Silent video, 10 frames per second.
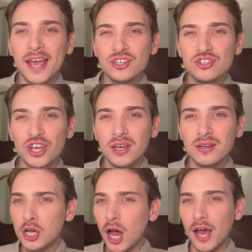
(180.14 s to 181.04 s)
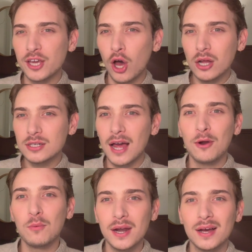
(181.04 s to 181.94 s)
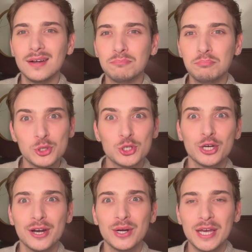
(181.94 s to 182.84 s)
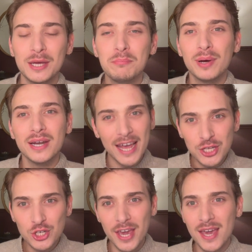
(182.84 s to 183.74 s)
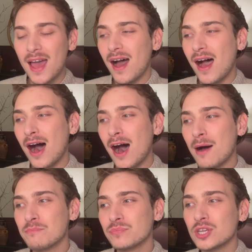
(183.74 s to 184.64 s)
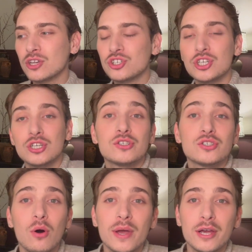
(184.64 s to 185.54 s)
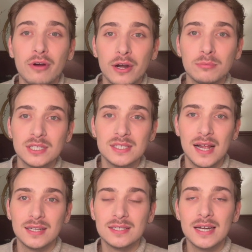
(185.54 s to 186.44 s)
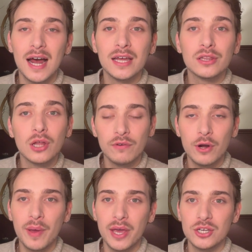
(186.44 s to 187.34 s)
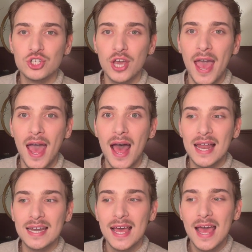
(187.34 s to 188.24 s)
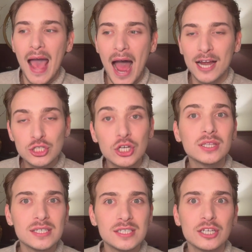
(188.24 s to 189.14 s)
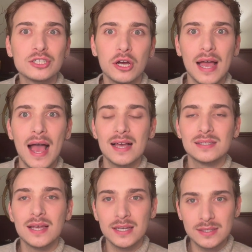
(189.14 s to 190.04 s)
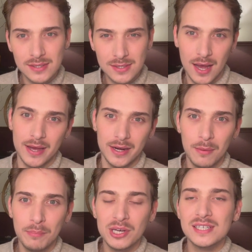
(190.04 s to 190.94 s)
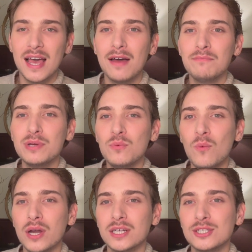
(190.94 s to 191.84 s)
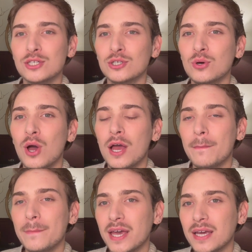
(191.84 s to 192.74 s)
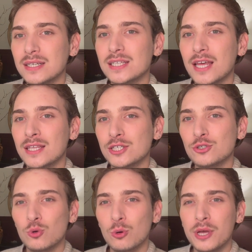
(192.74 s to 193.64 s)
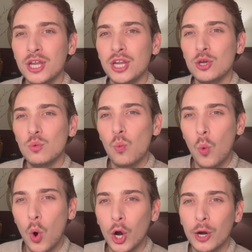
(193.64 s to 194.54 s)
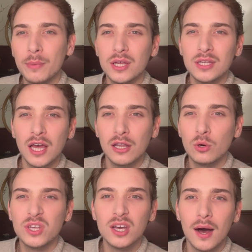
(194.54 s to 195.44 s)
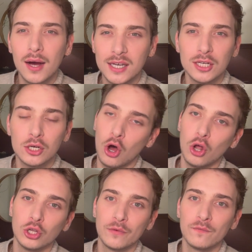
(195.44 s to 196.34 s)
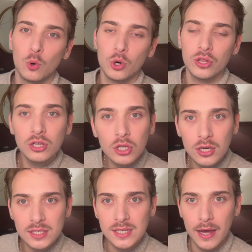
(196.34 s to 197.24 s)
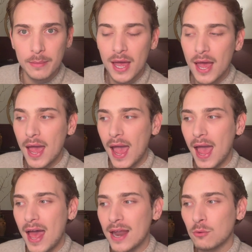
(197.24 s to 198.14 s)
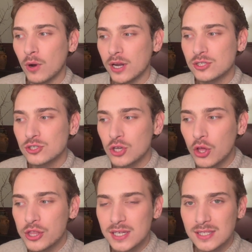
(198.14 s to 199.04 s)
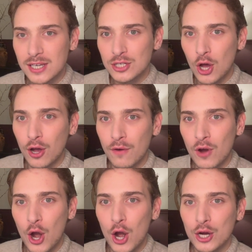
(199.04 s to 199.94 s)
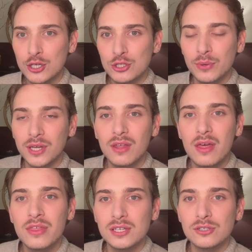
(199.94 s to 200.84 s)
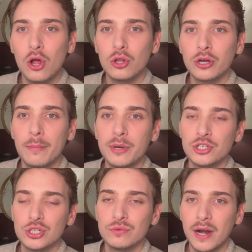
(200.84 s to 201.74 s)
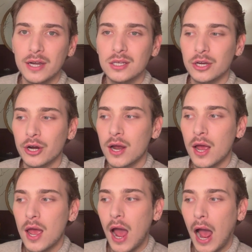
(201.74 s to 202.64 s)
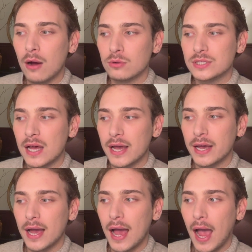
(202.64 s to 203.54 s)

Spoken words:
AJ Guyot. I don't want to butcher her name, but AJ, she's so incredibly talented. I love her page, and I took this TikTok as a sign because I have been wanting to paint this room in a warm yellowy honey color for the longest time. And when I saw this TikTok of her doing this color combination right here, I was like,